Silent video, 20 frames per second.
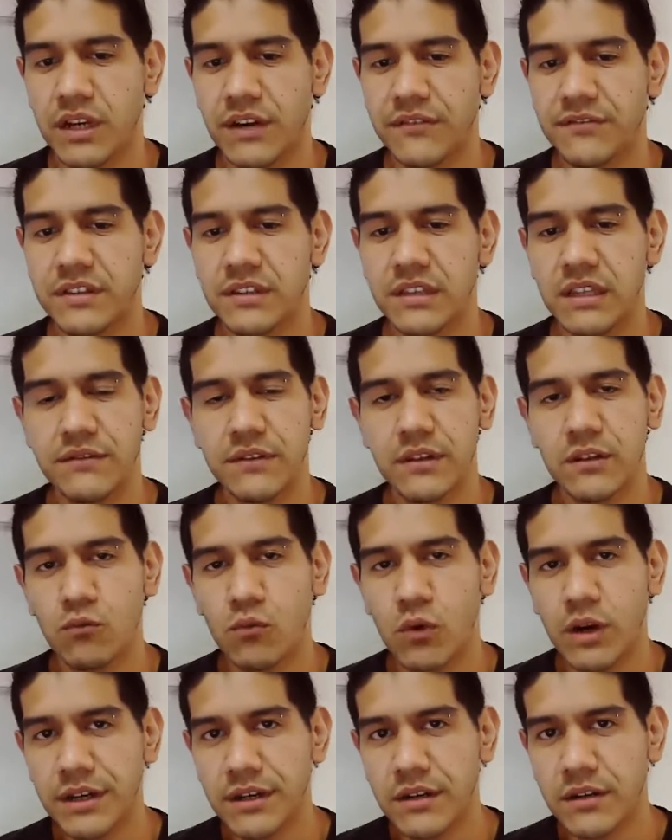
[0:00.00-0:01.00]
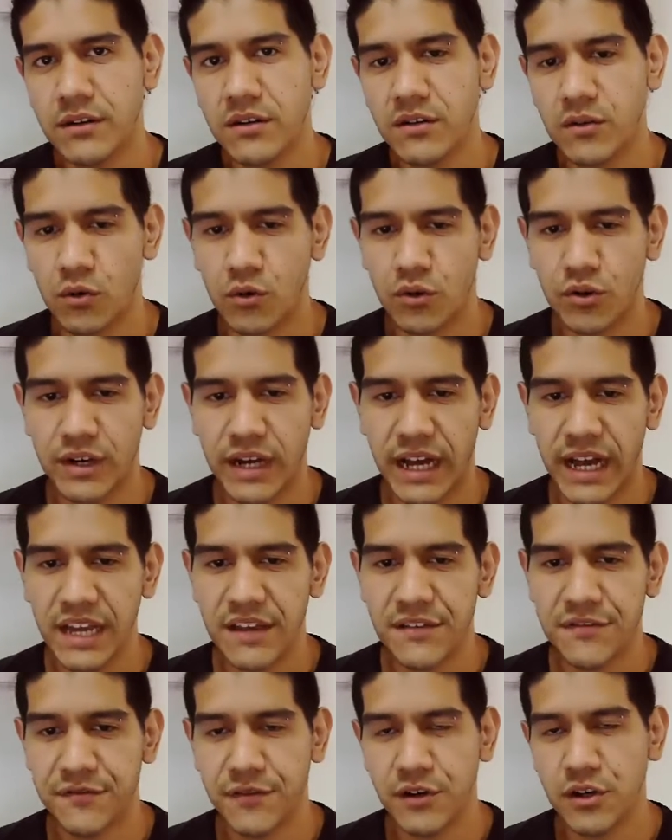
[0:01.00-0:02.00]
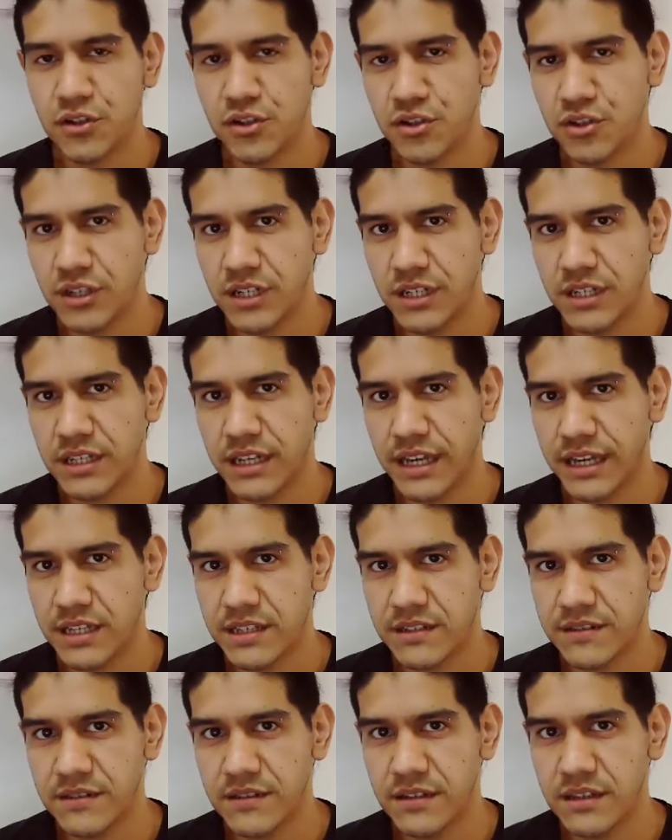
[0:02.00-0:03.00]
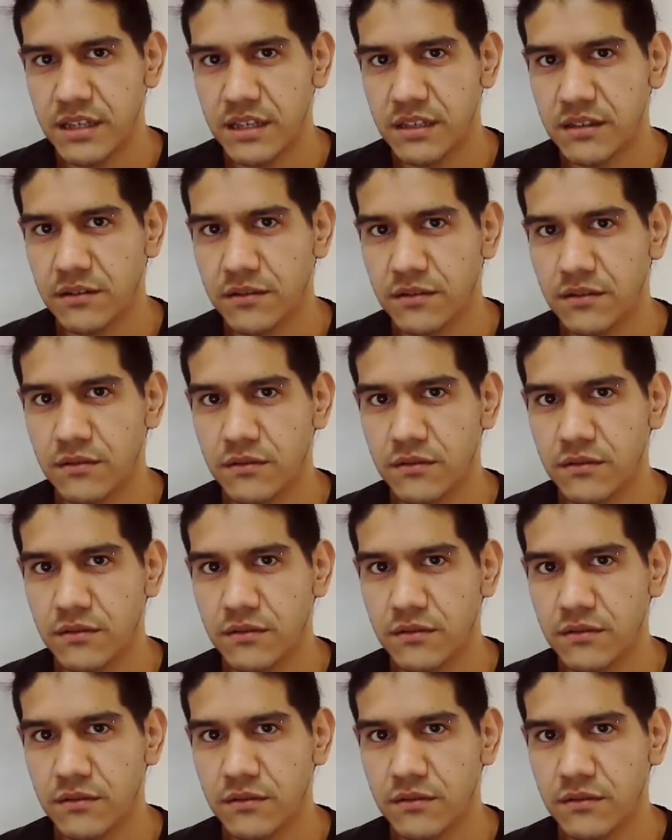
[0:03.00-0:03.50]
We have the level 1 or high functioning ASD,